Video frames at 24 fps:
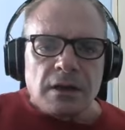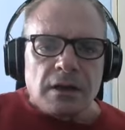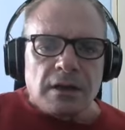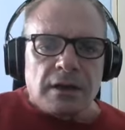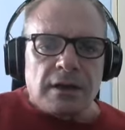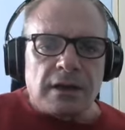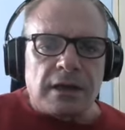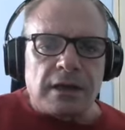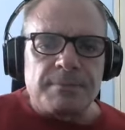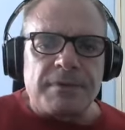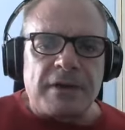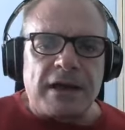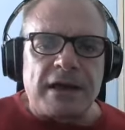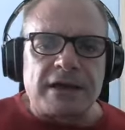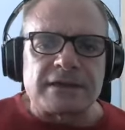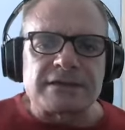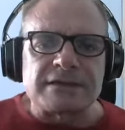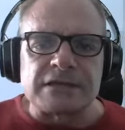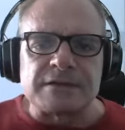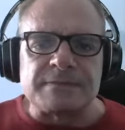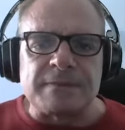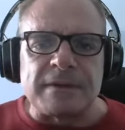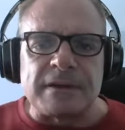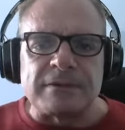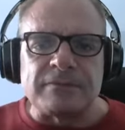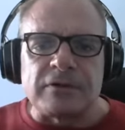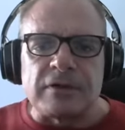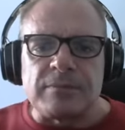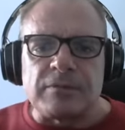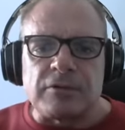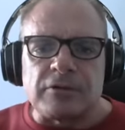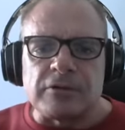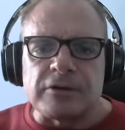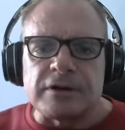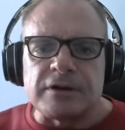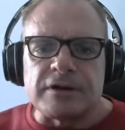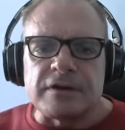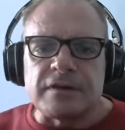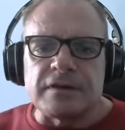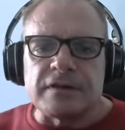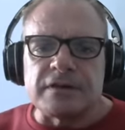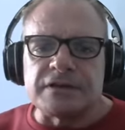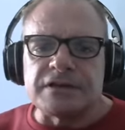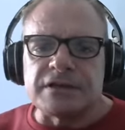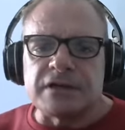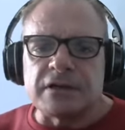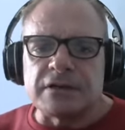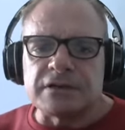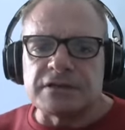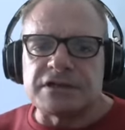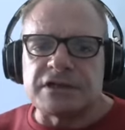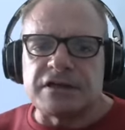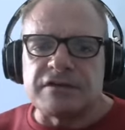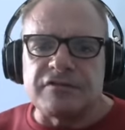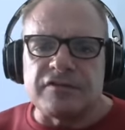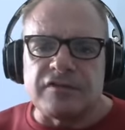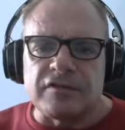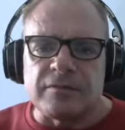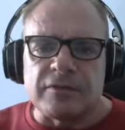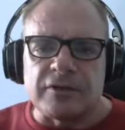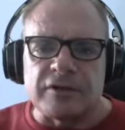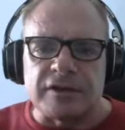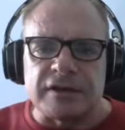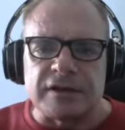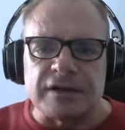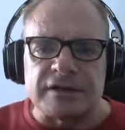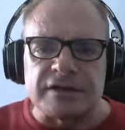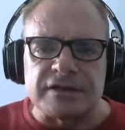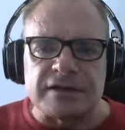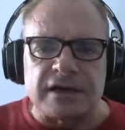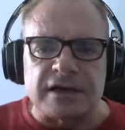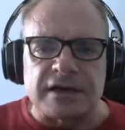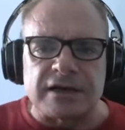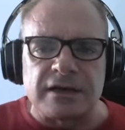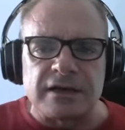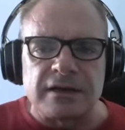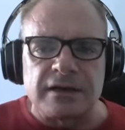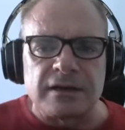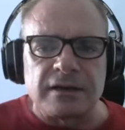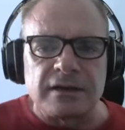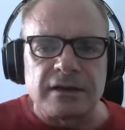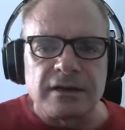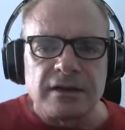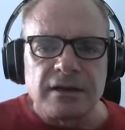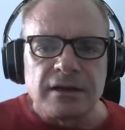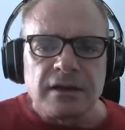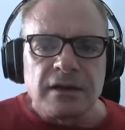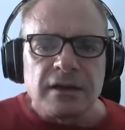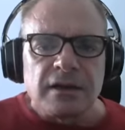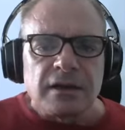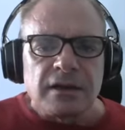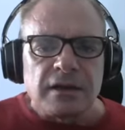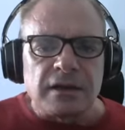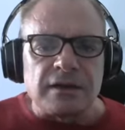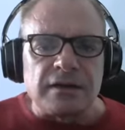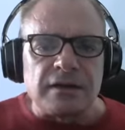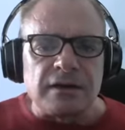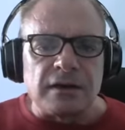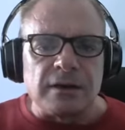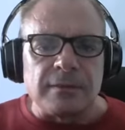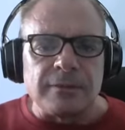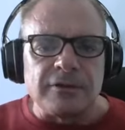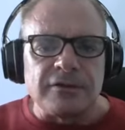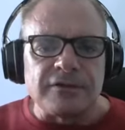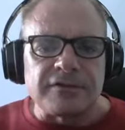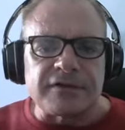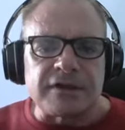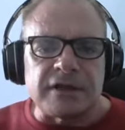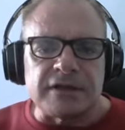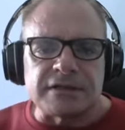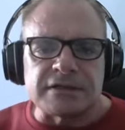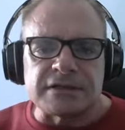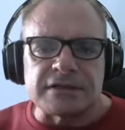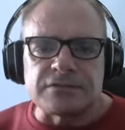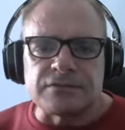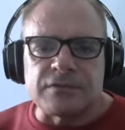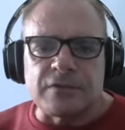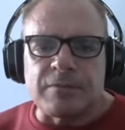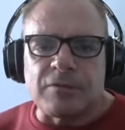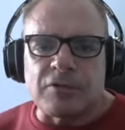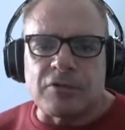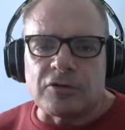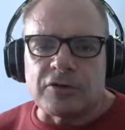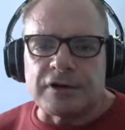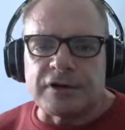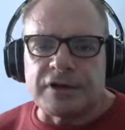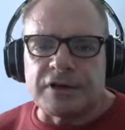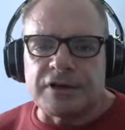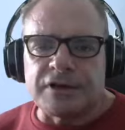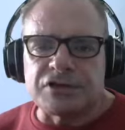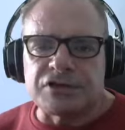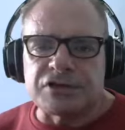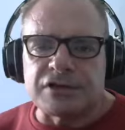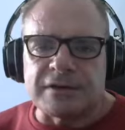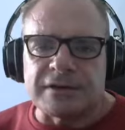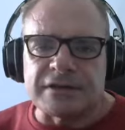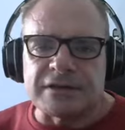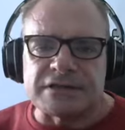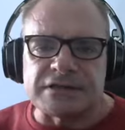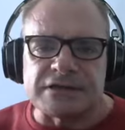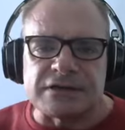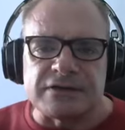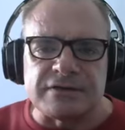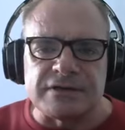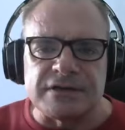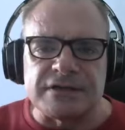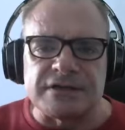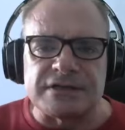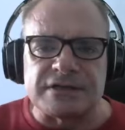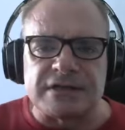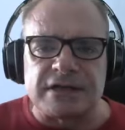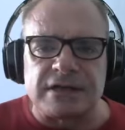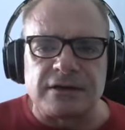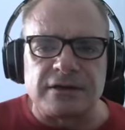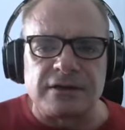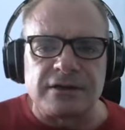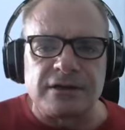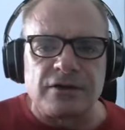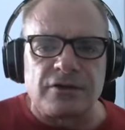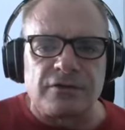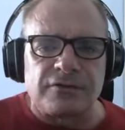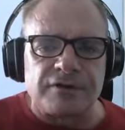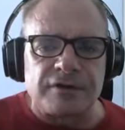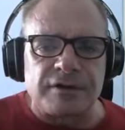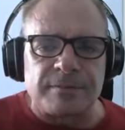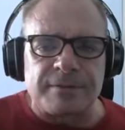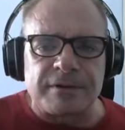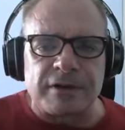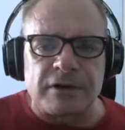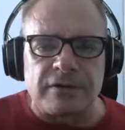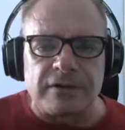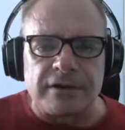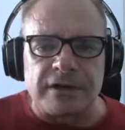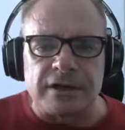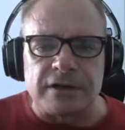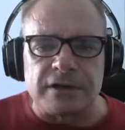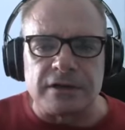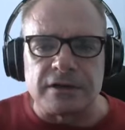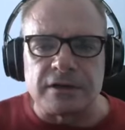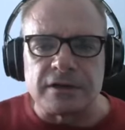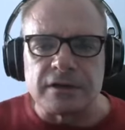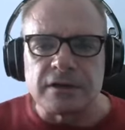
Mpox has been reported in the DRC for more than a decade and the number of cases reported each year has increased steadily over the period.